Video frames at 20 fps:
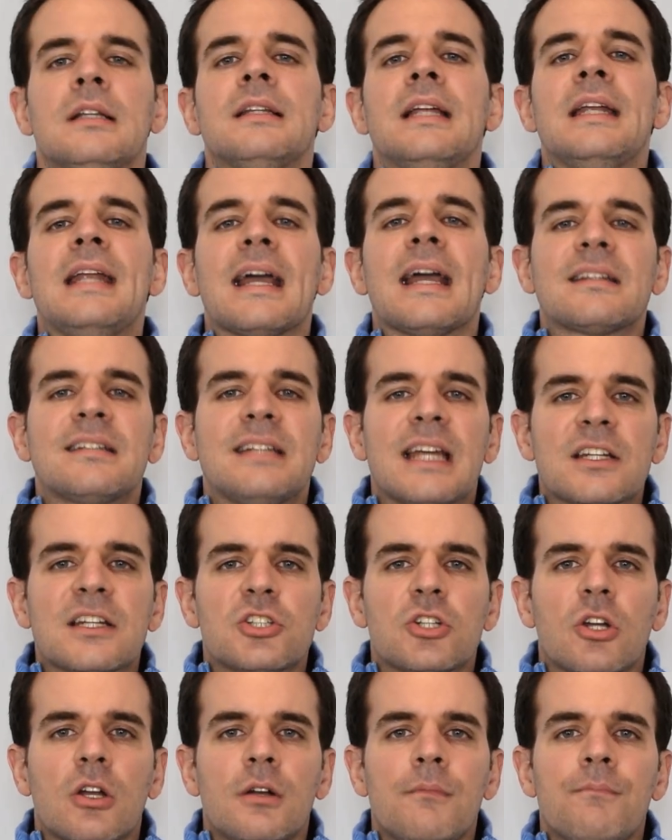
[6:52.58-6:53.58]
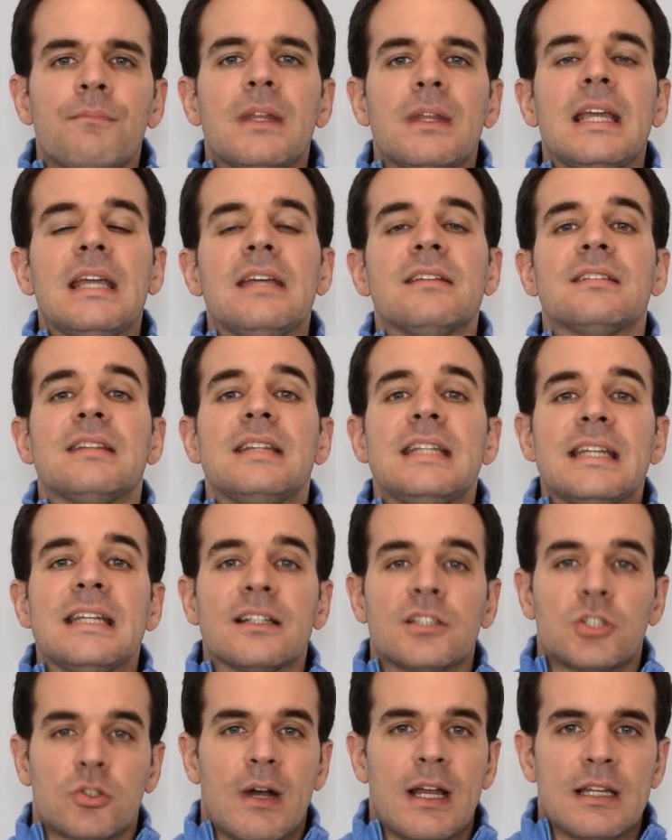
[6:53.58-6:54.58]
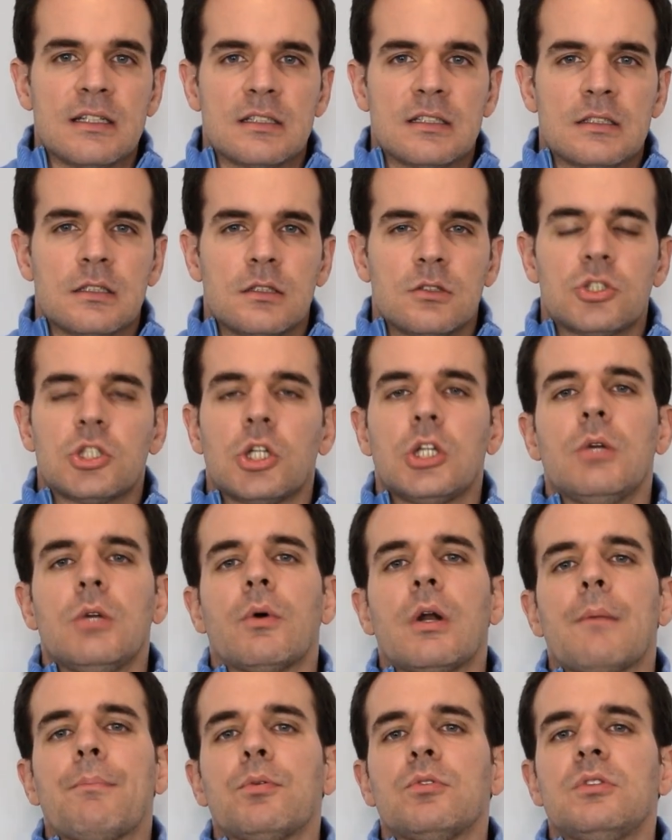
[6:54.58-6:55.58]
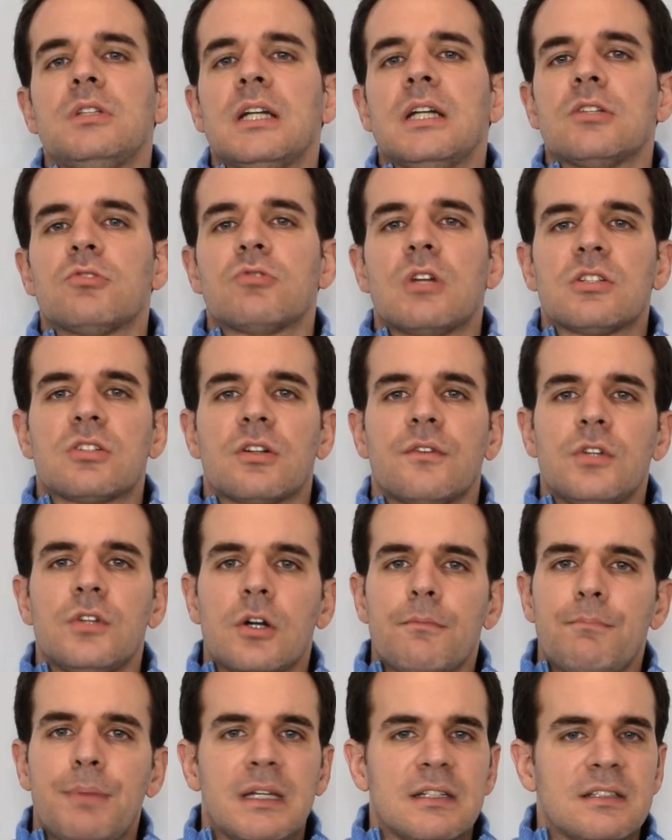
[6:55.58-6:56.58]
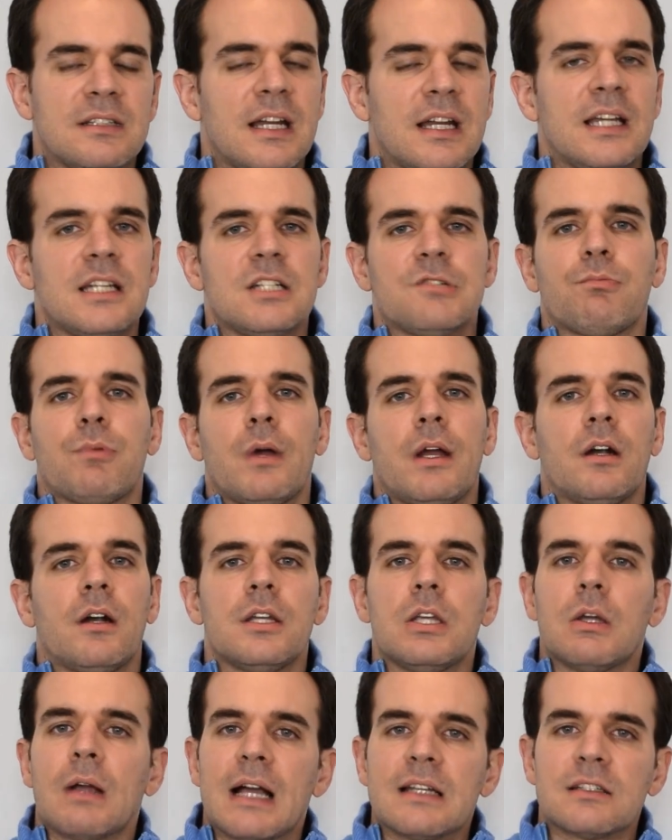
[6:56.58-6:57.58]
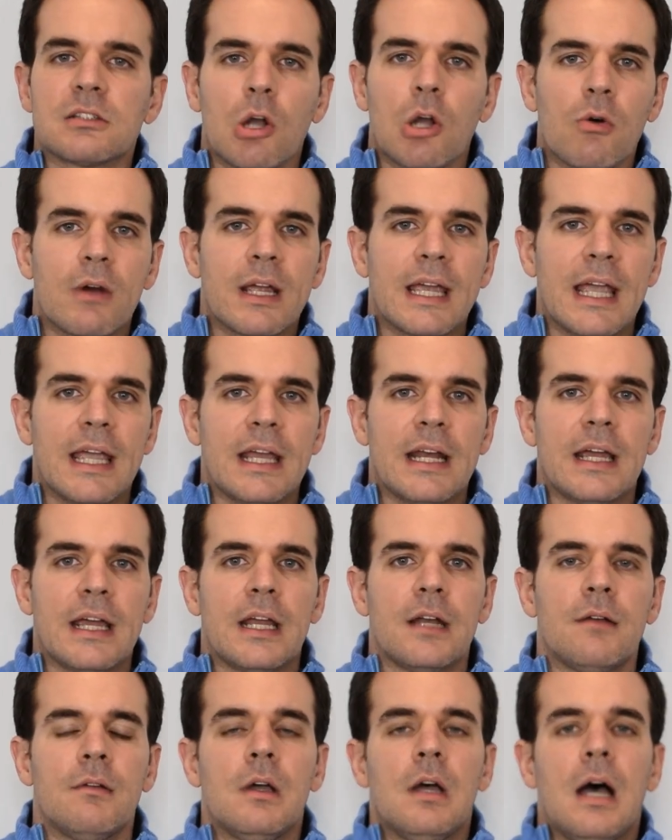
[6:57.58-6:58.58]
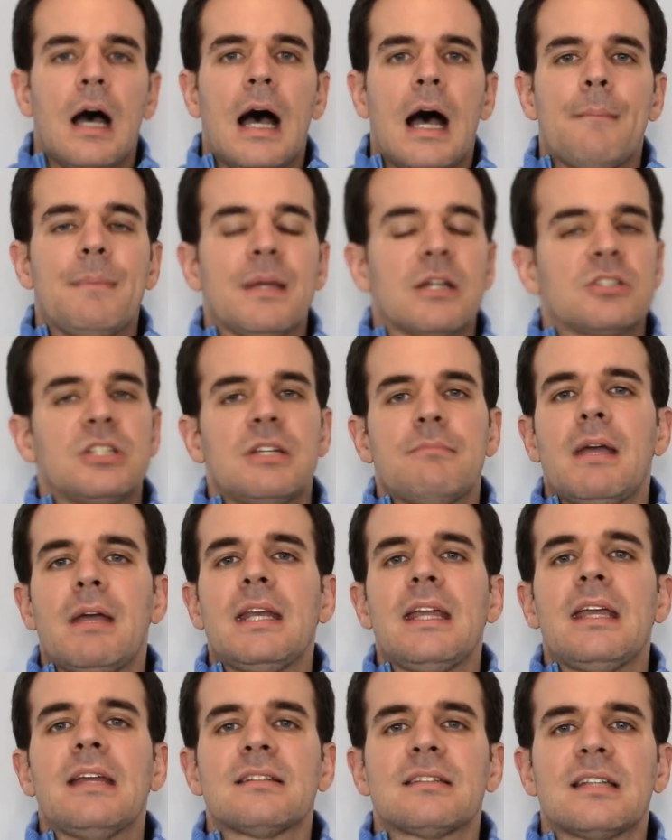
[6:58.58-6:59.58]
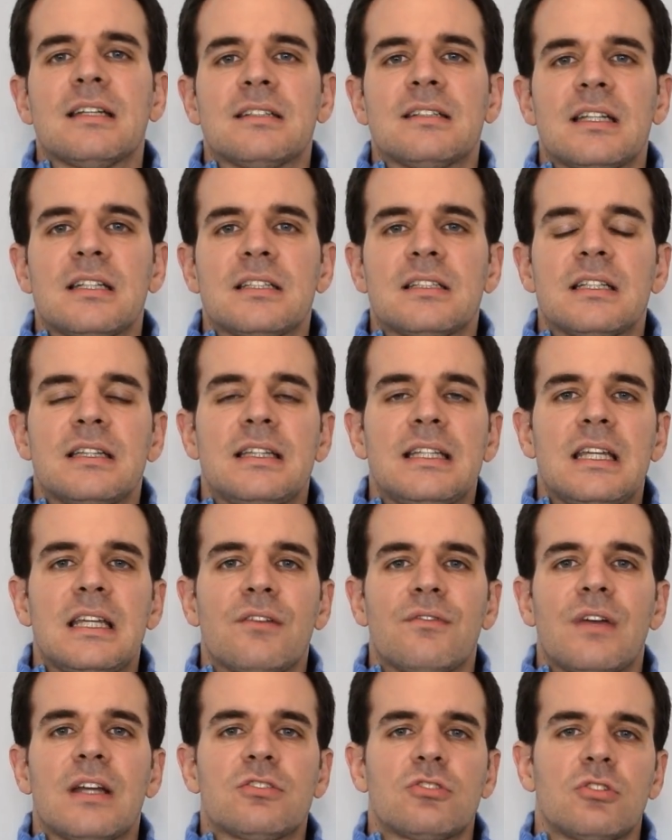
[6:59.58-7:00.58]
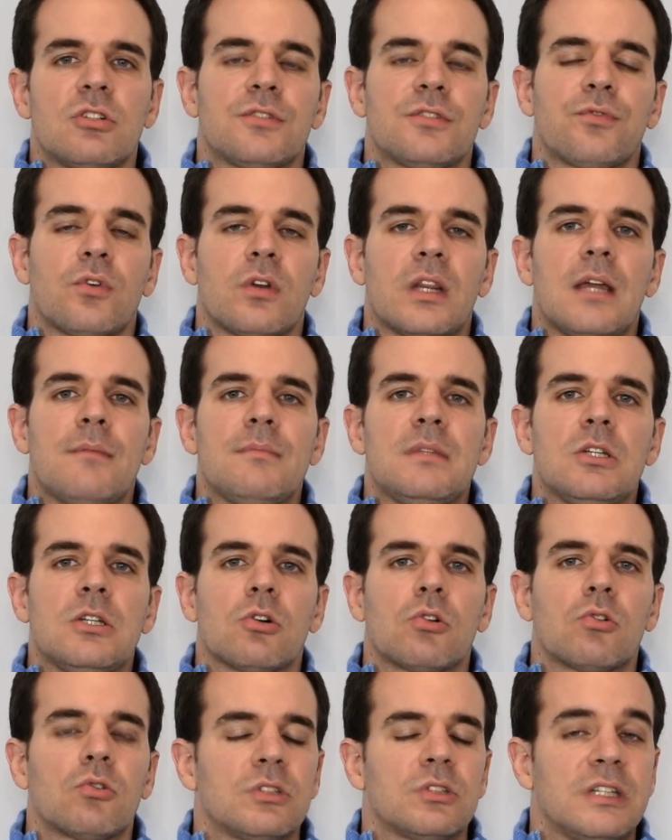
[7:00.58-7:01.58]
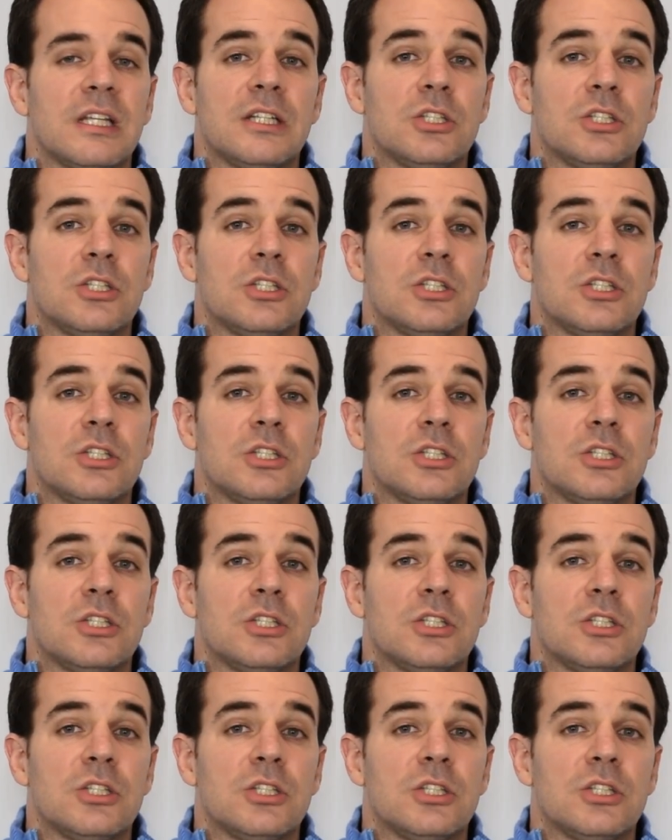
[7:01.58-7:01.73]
The next section is the address. So you want to put the address of your business, where are you guys located, because in many instances, the investors, for them, the